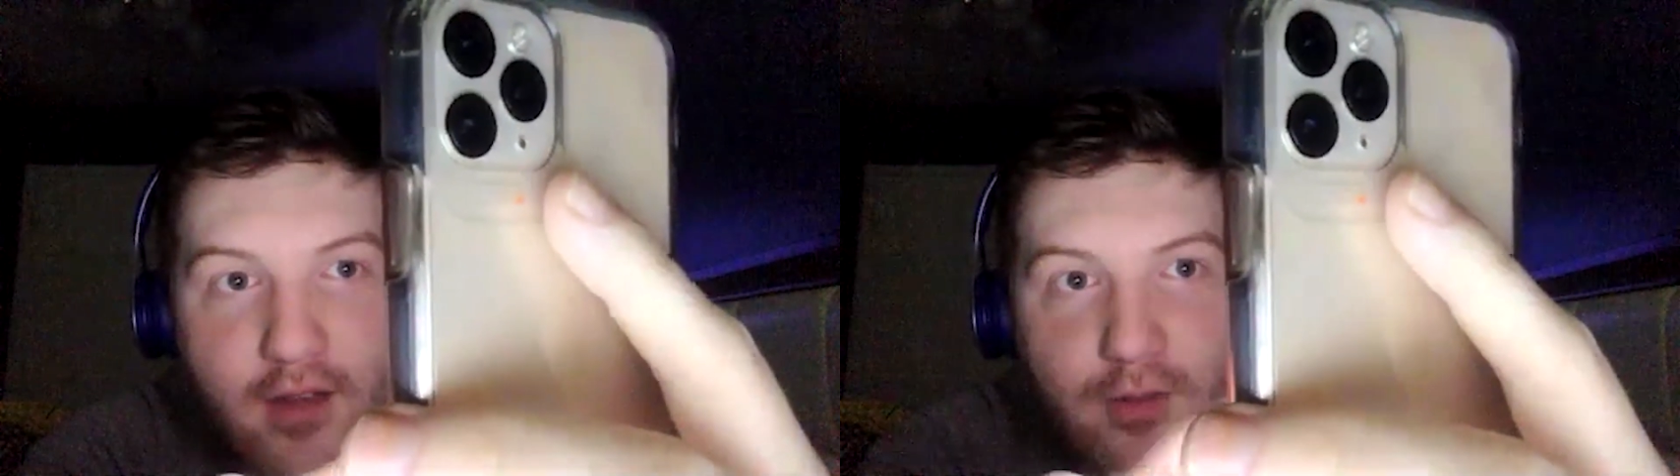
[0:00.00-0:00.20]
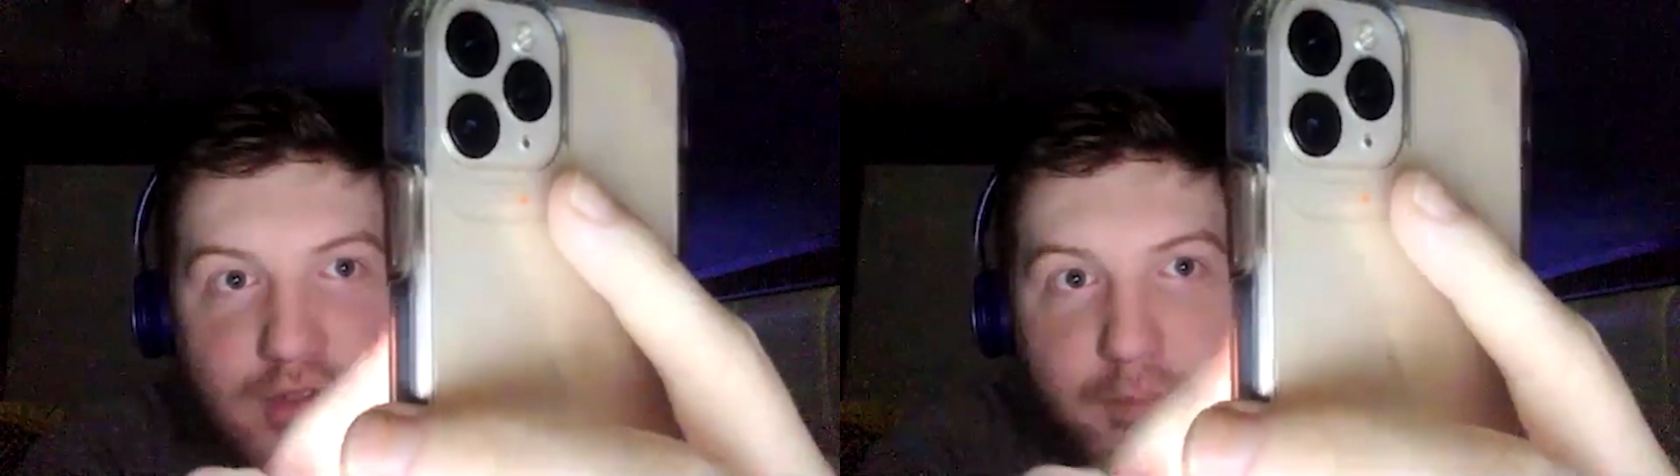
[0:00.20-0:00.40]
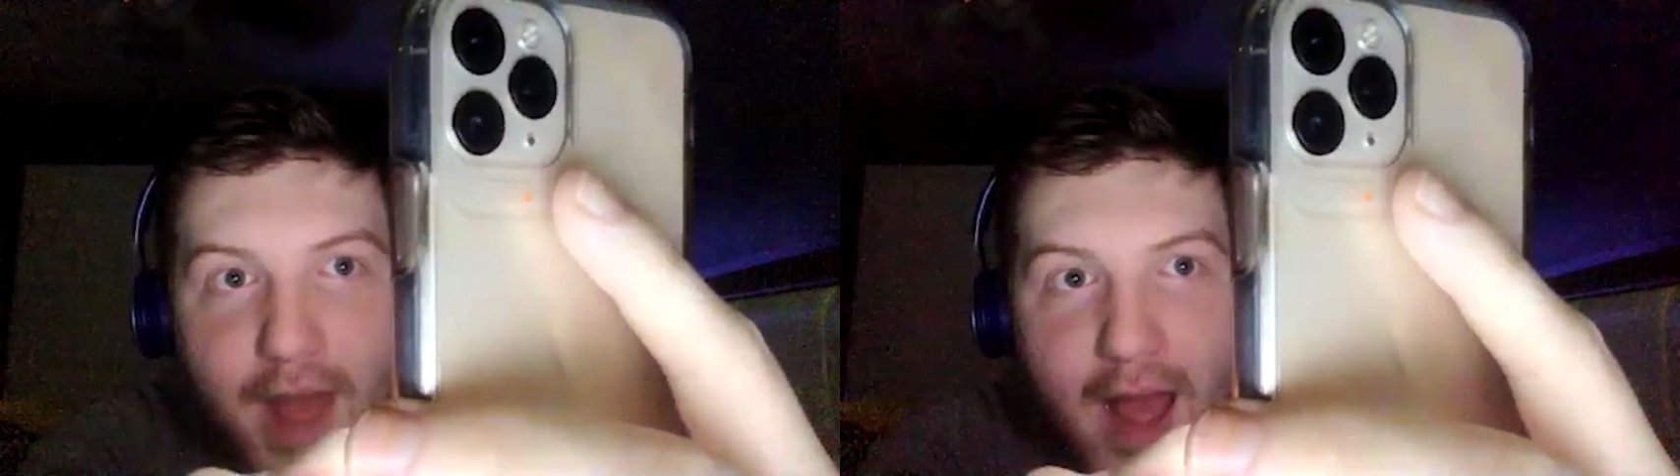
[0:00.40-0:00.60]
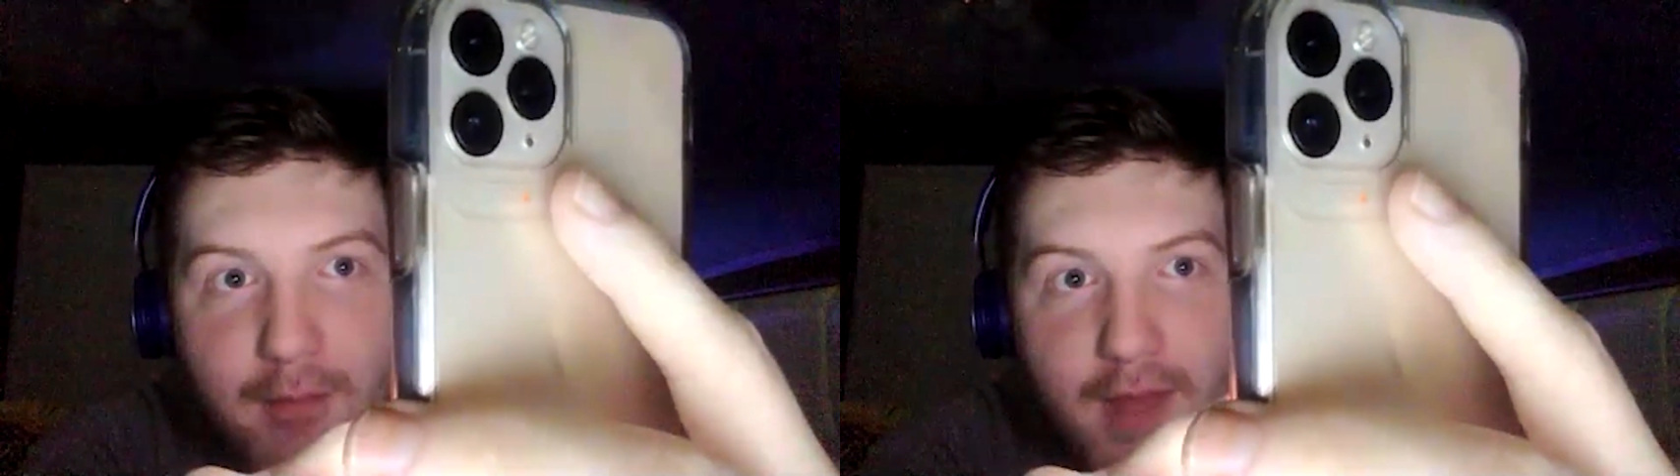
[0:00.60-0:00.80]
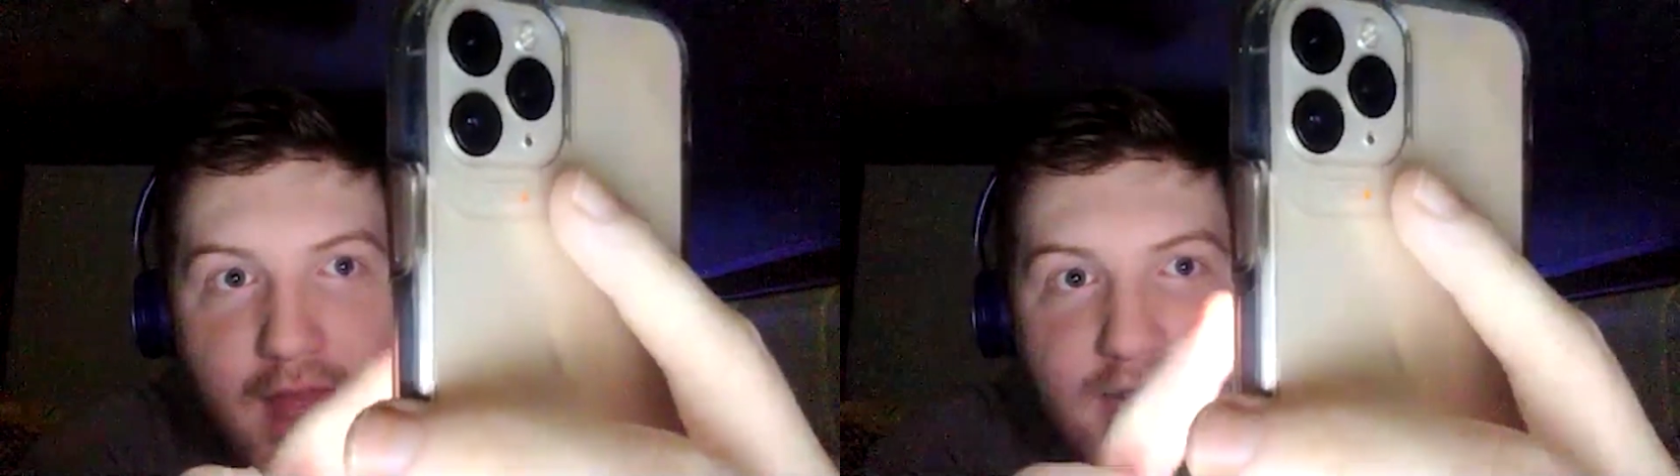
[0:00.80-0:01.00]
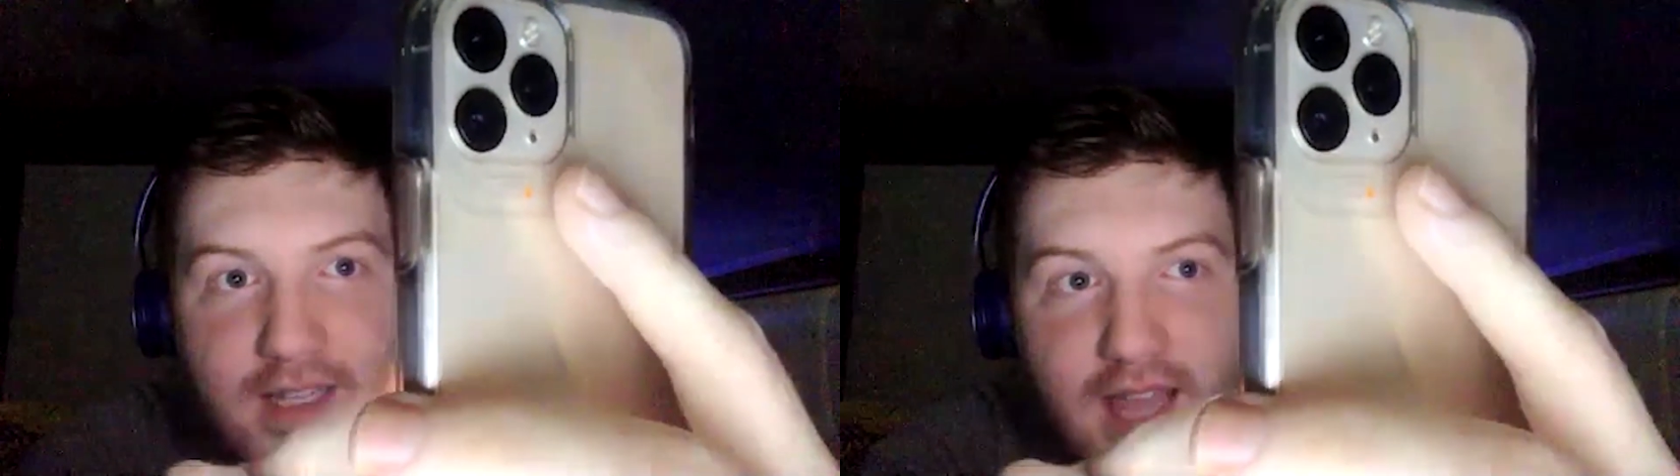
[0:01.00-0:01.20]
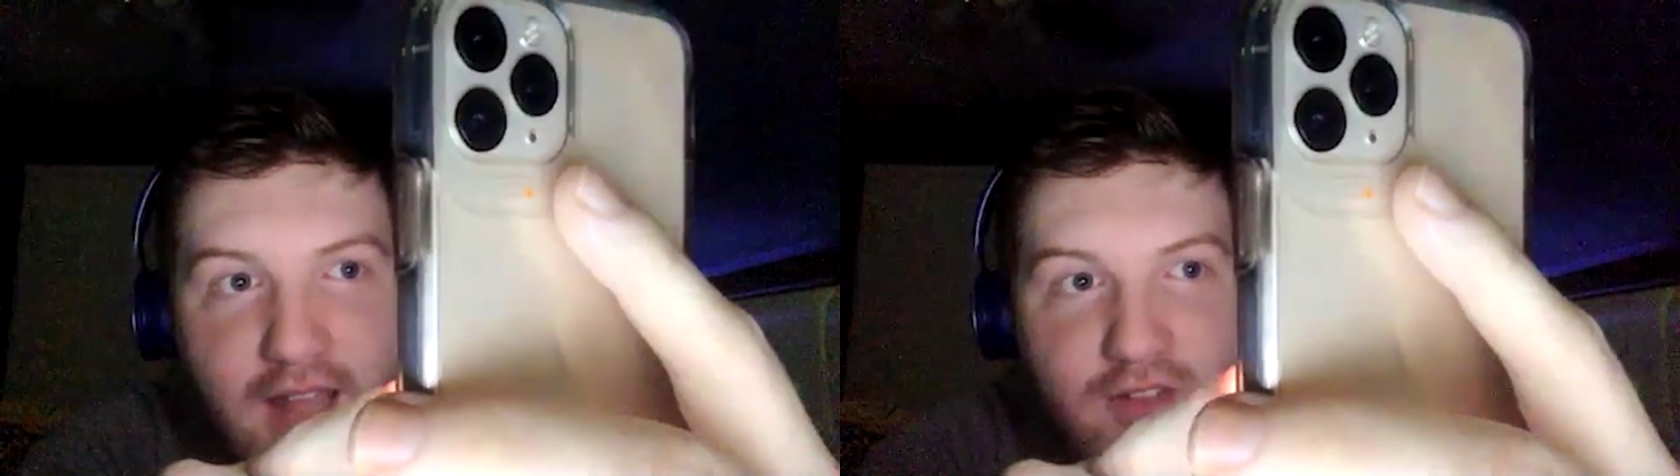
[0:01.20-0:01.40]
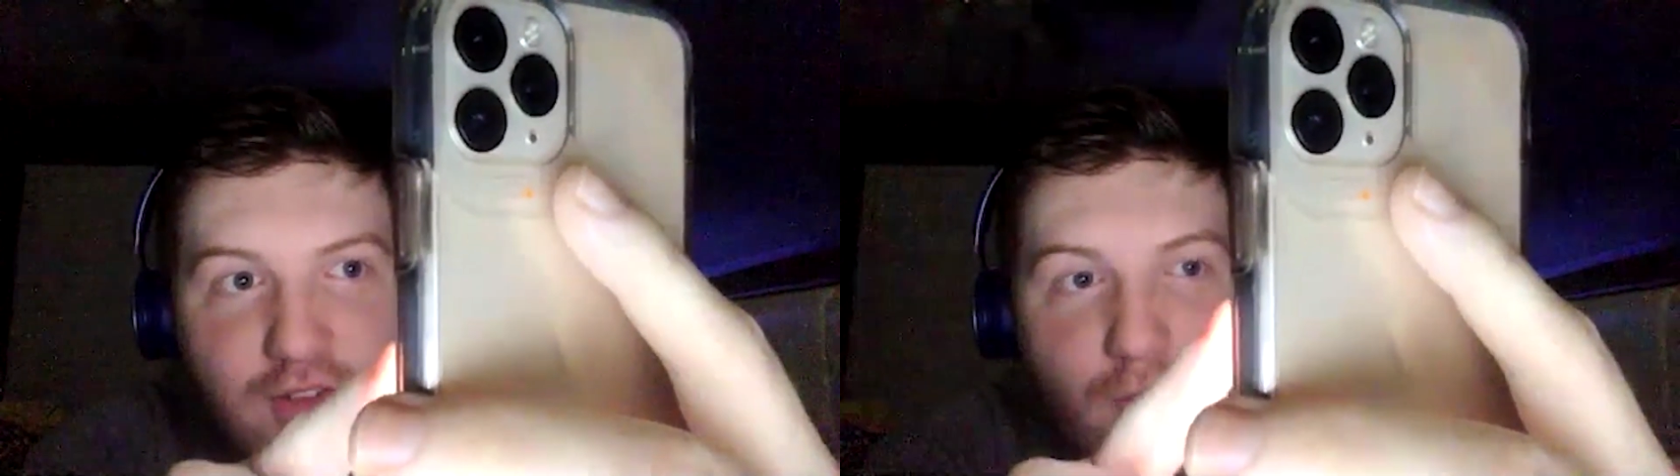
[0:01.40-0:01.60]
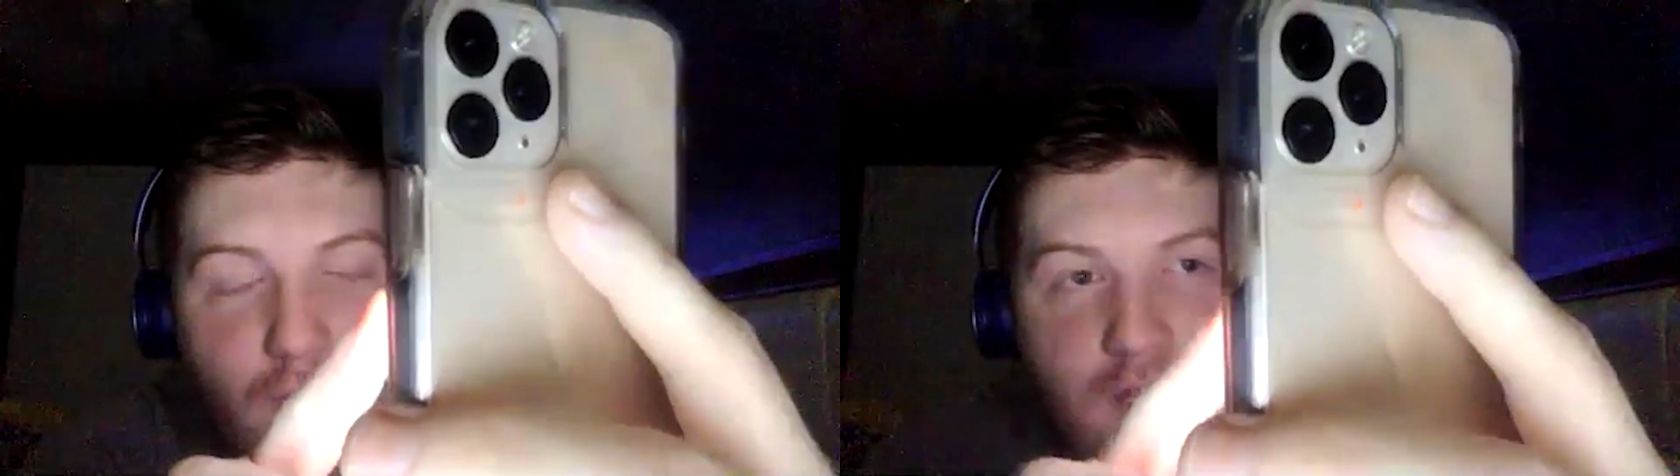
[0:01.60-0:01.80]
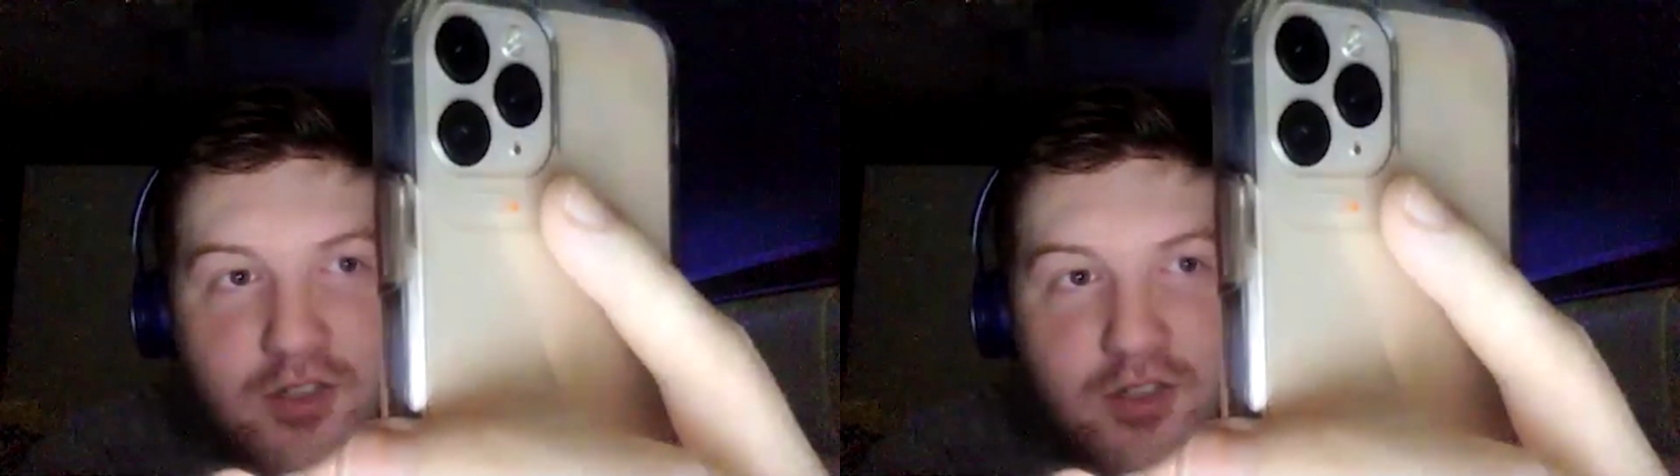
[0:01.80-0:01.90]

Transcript: There was a Batman, a gangster one,